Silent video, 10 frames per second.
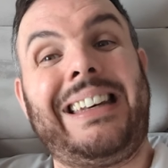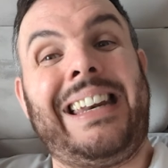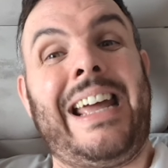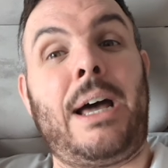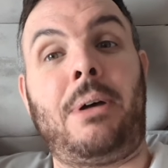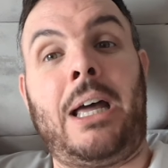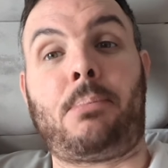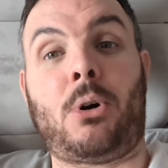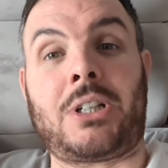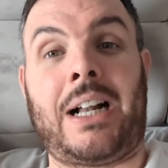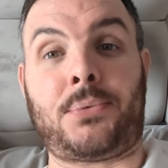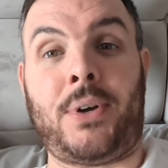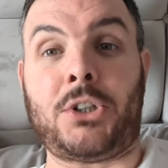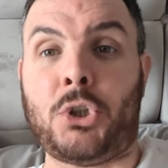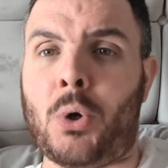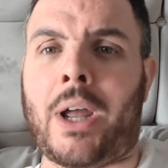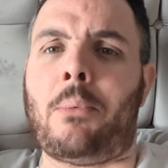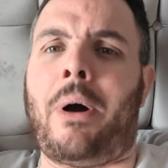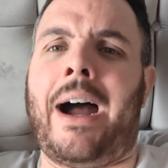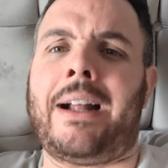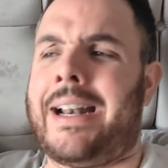DM Airport Transfers, UK-wide,